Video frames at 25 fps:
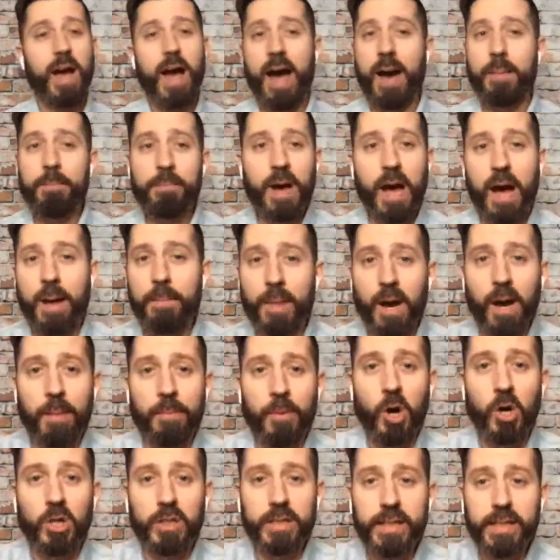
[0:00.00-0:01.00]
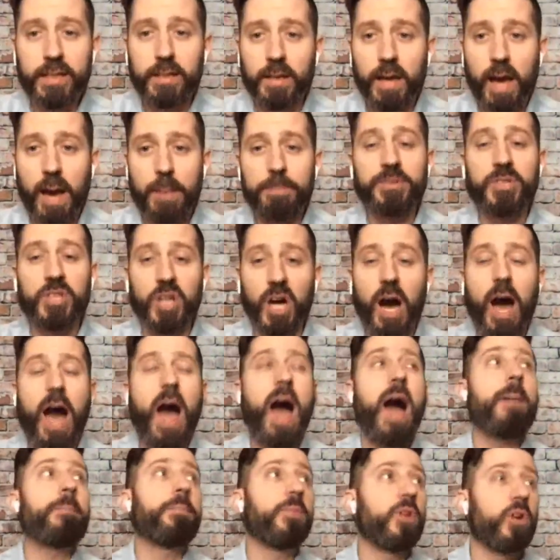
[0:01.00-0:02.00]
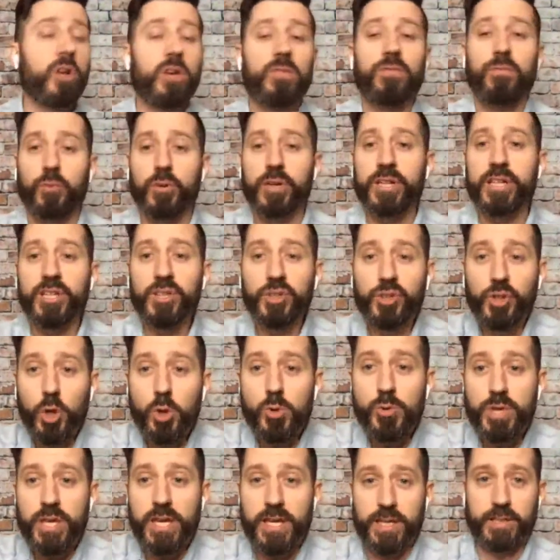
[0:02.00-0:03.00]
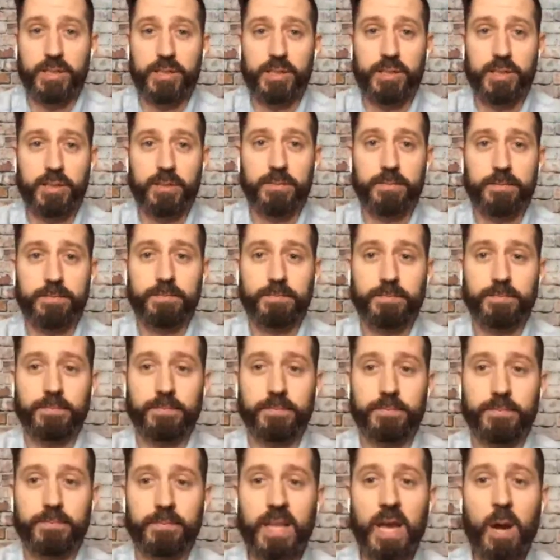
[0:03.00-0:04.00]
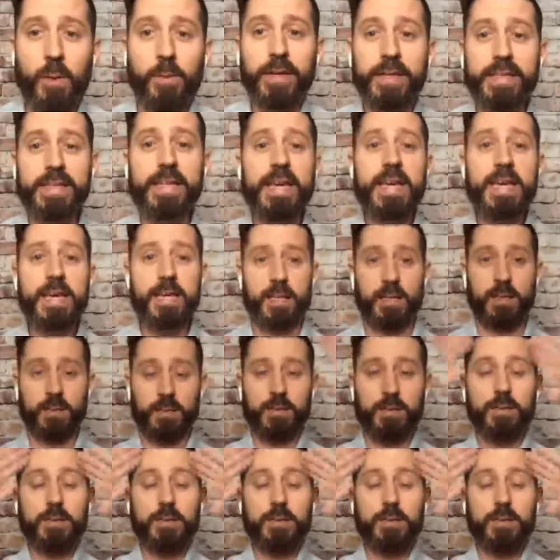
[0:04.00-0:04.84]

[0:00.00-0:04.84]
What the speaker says: I'm all in. I'm gonna freaking do this. Now, again,